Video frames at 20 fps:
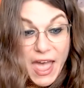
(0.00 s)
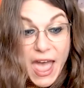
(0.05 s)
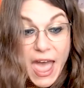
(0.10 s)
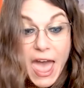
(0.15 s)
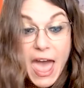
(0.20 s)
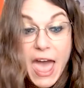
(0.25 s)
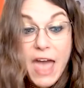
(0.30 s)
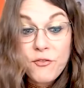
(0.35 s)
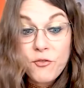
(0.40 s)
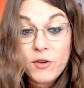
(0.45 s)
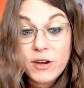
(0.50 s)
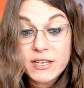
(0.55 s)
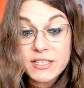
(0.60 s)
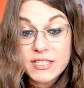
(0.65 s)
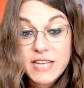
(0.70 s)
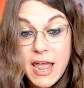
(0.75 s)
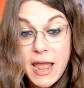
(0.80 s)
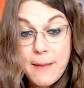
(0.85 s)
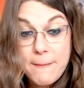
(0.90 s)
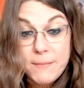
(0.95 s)
Every
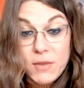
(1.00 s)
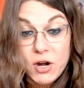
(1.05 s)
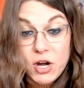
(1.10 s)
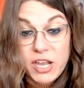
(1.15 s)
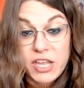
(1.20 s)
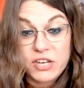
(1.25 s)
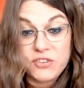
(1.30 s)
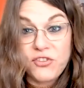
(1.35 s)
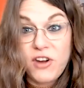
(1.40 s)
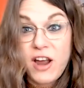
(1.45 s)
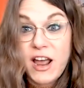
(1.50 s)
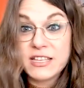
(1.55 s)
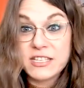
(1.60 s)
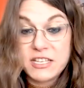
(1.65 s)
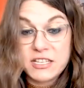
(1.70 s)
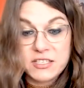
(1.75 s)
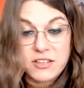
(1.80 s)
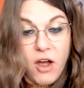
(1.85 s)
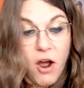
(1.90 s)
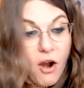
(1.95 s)
day, Murky tries
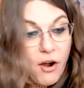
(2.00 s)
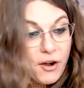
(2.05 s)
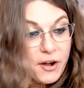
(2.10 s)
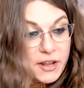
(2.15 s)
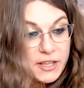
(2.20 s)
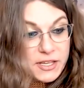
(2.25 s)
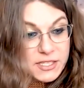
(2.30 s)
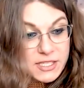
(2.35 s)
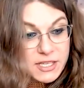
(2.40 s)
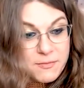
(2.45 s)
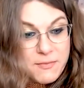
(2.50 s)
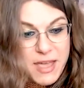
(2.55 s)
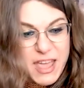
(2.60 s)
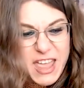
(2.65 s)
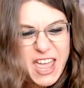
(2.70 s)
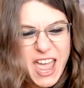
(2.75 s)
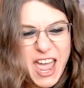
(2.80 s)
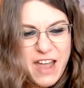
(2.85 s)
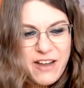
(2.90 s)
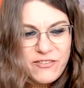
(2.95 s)
his hardest to make
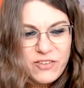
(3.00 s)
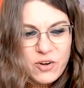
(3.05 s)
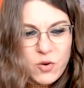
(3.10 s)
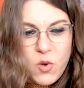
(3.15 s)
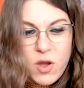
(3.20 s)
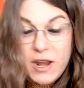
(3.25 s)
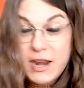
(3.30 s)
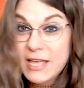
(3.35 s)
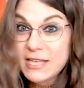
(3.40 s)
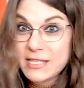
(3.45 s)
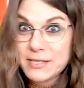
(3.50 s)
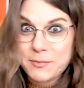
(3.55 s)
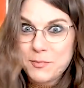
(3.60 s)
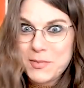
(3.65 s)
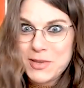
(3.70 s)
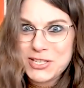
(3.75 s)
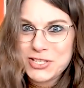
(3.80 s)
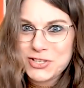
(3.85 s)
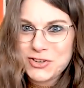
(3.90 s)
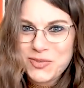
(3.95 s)
everyone as
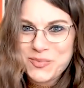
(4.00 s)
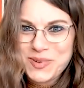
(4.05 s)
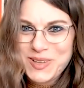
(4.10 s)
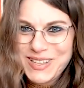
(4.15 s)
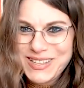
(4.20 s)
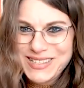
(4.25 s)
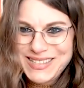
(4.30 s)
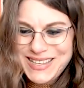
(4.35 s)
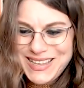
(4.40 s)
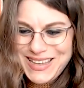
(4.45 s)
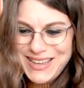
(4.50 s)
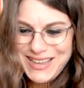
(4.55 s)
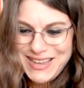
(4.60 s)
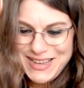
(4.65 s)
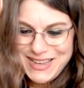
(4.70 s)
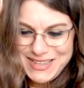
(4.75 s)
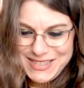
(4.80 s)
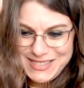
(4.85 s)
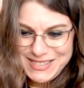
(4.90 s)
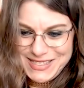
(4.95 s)
miserable as he is.